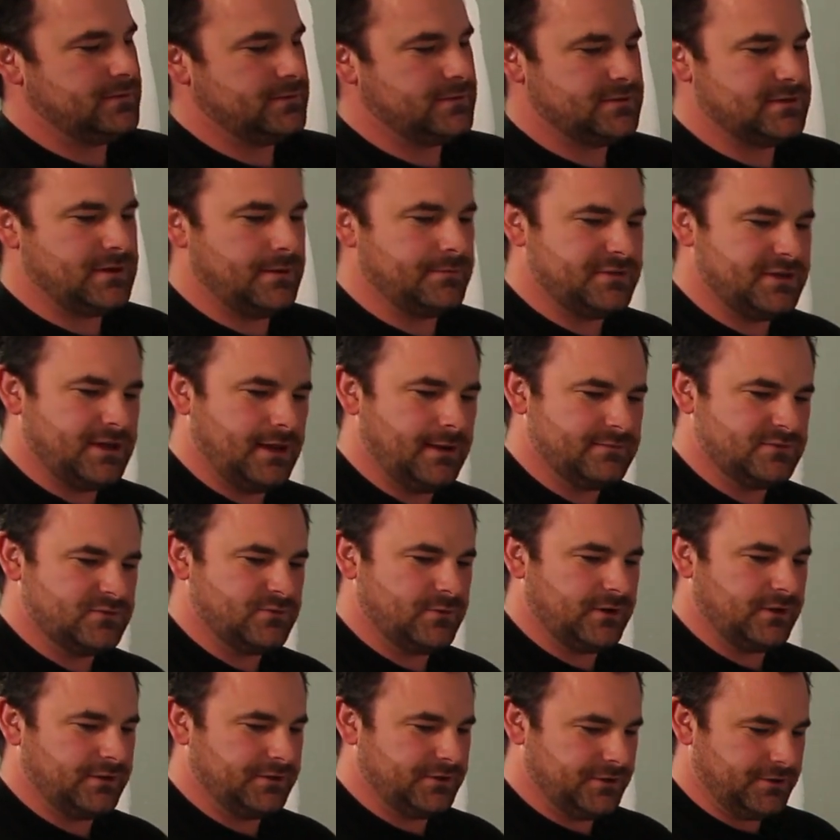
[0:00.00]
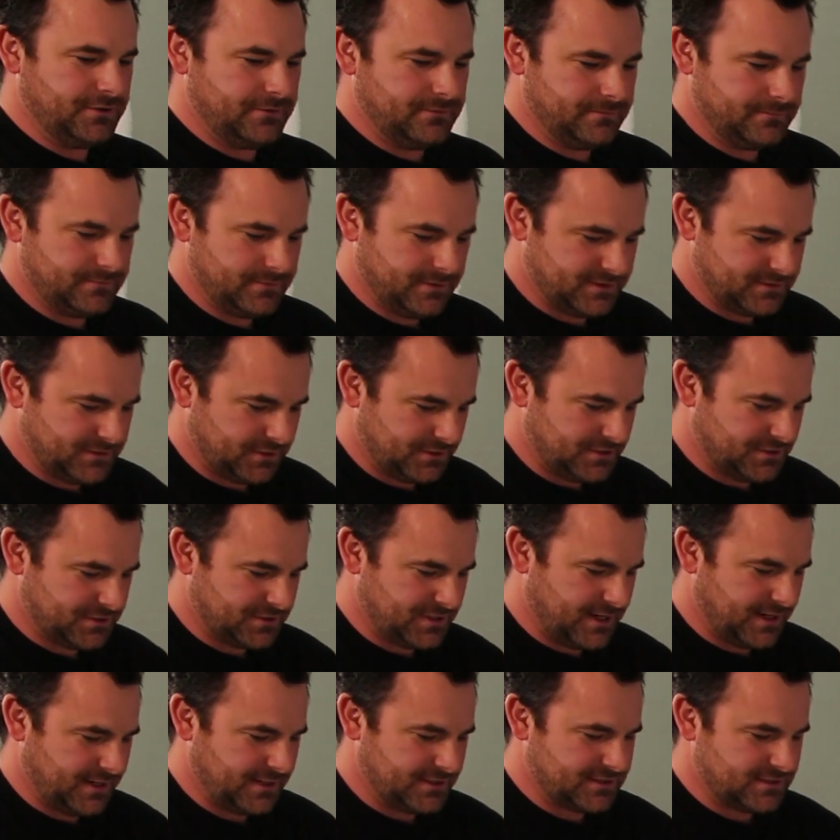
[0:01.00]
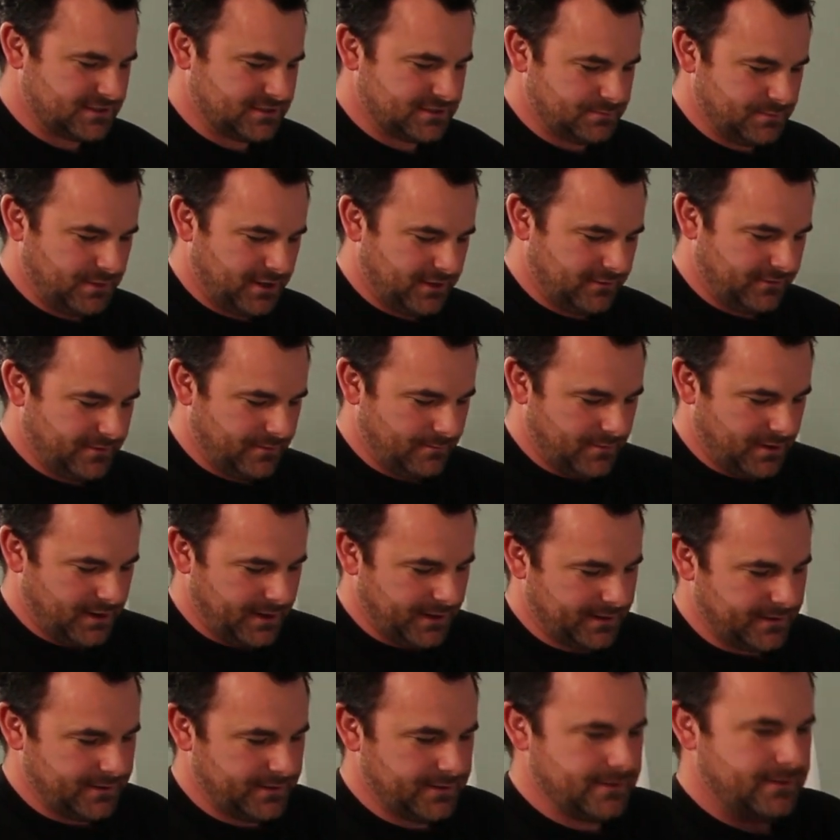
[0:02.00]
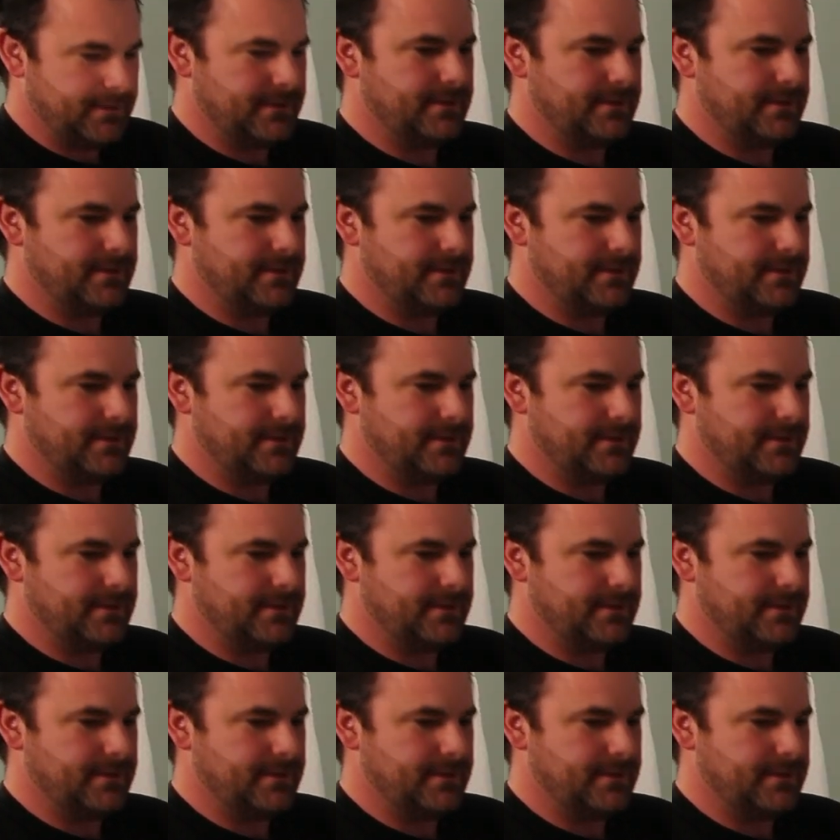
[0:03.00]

Sometimes what I'll do is I'll just kind of smear the mud